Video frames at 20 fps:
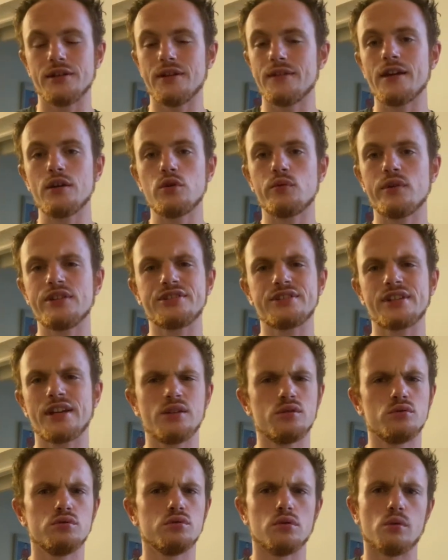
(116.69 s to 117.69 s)
and they always
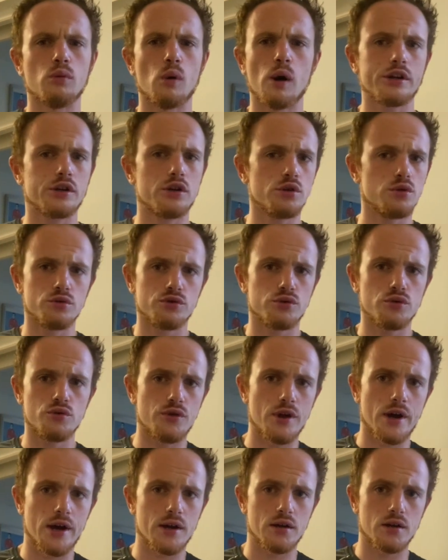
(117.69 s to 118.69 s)
say, oh, I couldn't do
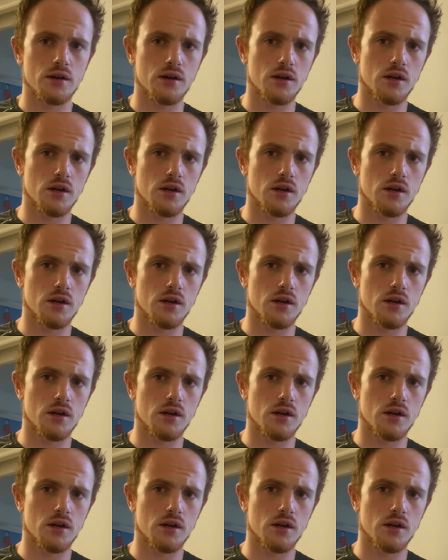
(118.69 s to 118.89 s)
that.